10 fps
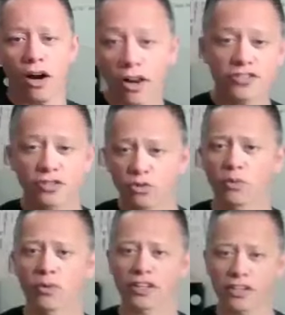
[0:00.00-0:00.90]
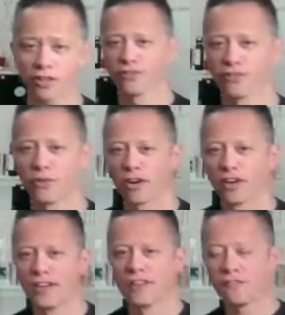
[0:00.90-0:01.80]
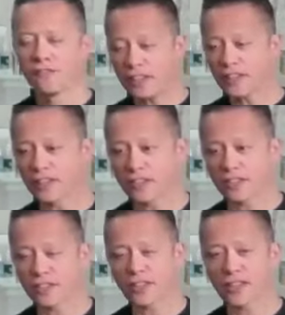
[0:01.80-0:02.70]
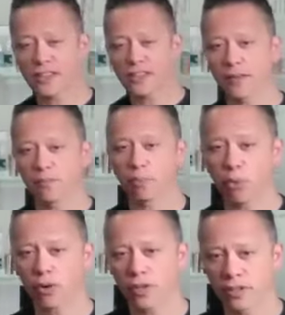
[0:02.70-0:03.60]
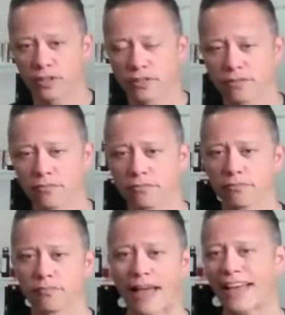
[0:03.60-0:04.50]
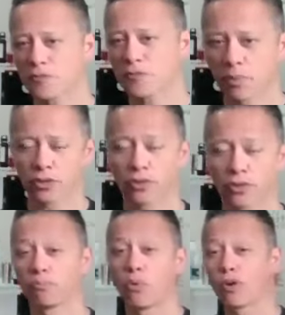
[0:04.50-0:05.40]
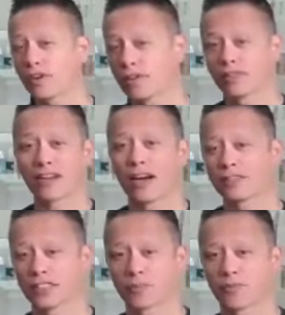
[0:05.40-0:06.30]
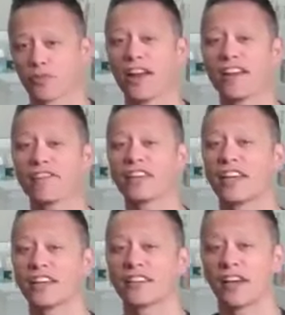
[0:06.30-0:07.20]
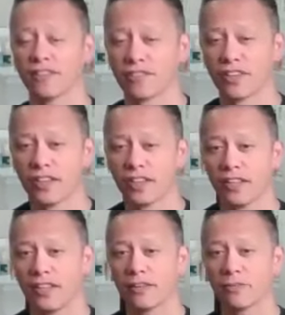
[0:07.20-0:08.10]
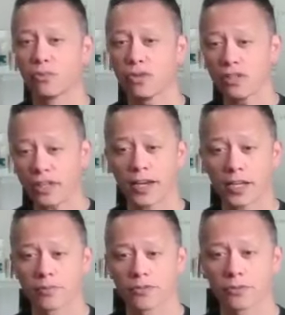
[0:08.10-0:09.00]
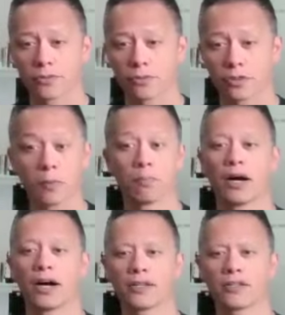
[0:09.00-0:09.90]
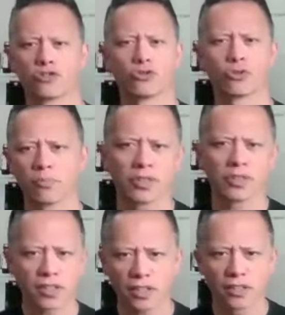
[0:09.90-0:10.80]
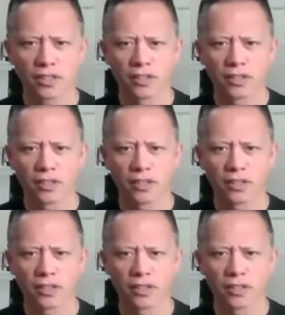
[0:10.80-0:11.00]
on to what we're here for. Fitness is an important aspect or important concept for everyday life. It really helps with our body's durability,